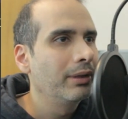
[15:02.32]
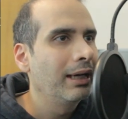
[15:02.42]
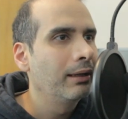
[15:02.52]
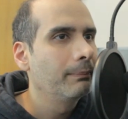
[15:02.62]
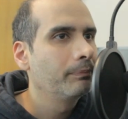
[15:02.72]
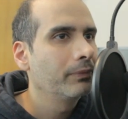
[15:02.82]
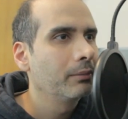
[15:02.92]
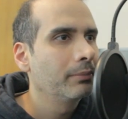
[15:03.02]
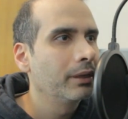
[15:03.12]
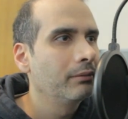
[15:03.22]
that.
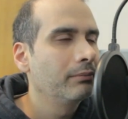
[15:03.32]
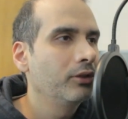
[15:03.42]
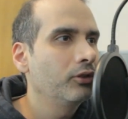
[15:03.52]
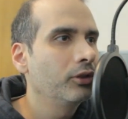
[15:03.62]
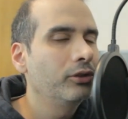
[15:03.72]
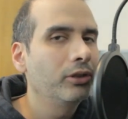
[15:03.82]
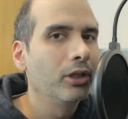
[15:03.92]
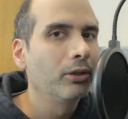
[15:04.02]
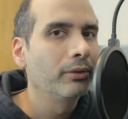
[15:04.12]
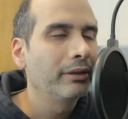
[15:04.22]
But it's good to
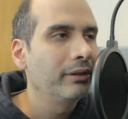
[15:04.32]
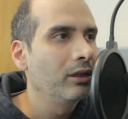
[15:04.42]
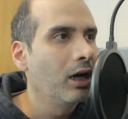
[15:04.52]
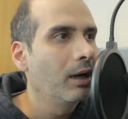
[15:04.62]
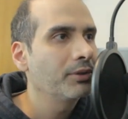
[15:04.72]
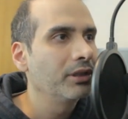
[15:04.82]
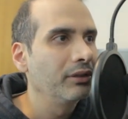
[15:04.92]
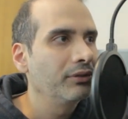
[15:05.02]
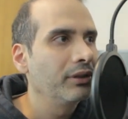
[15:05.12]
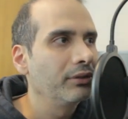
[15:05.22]
know that the option
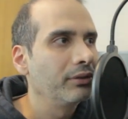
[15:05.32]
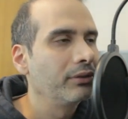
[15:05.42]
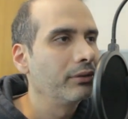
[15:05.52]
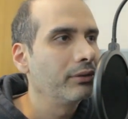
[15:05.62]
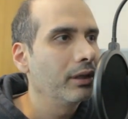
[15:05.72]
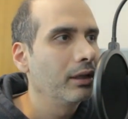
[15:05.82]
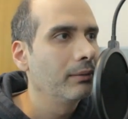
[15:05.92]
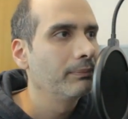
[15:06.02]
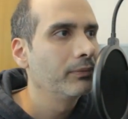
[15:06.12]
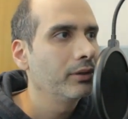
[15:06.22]
exists
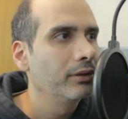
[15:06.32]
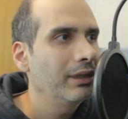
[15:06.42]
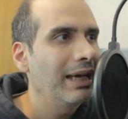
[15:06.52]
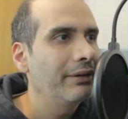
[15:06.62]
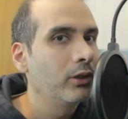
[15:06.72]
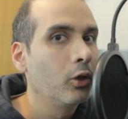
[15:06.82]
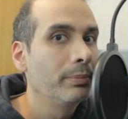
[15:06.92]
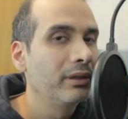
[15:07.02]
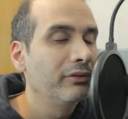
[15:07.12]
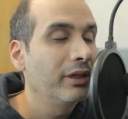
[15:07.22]
to have it
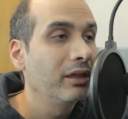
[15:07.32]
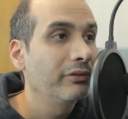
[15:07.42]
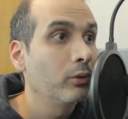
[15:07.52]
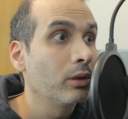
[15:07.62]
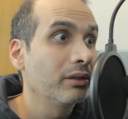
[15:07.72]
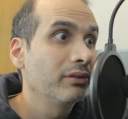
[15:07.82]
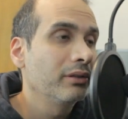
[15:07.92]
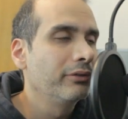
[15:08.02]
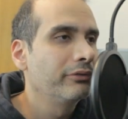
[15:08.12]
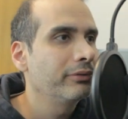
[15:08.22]
open the file for us
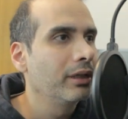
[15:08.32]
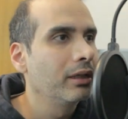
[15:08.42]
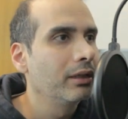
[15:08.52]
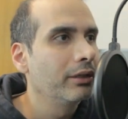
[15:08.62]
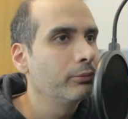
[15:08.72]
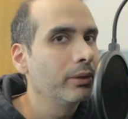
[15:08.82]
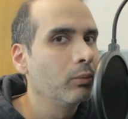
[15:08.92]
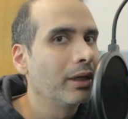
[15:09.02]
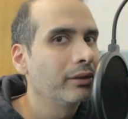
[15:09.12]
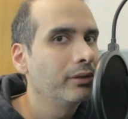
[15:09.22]
if we
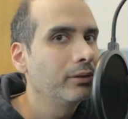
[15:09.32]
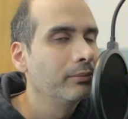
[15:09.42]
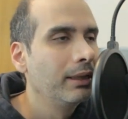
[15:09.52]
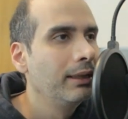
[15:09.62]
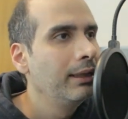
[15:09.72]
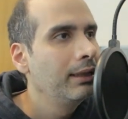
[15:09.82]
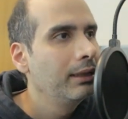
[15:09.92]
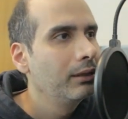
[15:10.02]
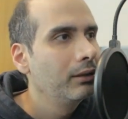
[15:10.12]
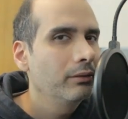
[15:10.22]
wanted to.
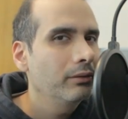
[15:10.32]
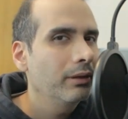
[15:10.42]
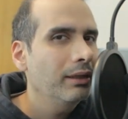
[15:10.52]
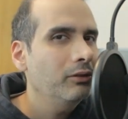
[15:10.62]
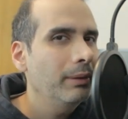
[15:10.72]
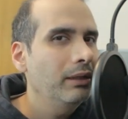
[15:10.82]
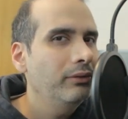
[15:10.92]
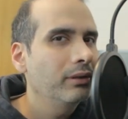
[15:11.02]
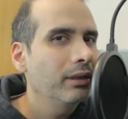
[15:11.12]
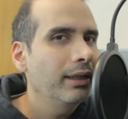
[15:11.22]
So that's
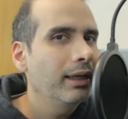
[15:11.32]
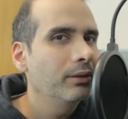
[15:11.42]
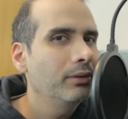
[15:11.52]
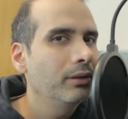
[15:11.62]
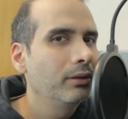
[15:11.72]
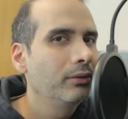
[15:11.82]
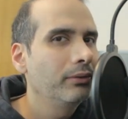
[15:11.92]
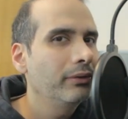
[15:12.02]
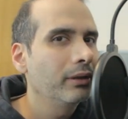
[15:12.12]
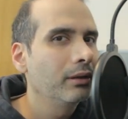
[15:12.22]
basically how to
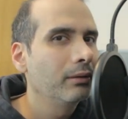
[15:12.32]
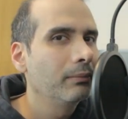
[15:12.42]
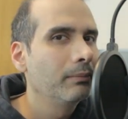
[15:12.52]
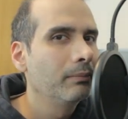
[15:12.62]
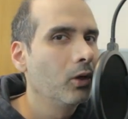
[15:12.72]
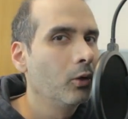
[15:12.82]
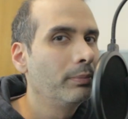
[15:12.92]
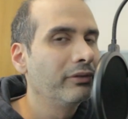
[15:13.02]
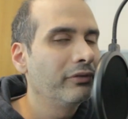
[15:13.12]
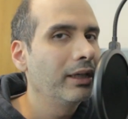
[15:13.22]
use the
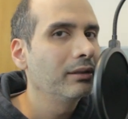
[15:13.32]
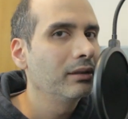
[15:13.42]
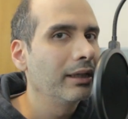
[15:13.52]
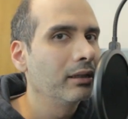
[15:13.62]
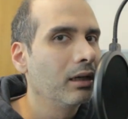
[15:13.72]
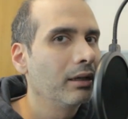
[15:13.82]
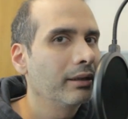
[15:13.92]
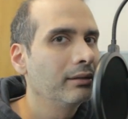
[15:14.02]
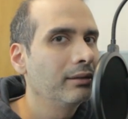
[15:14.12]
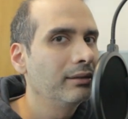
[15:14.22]
open file dialog
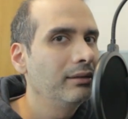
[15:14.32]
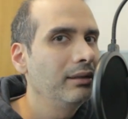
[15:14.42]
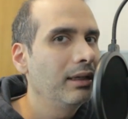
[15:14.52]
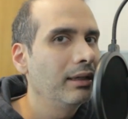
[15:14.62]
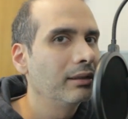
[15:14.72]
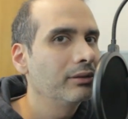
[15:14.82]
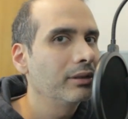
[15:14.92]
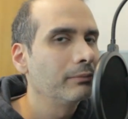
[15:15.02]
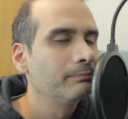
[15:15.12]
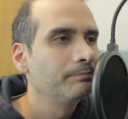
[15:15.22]
in Tkinter.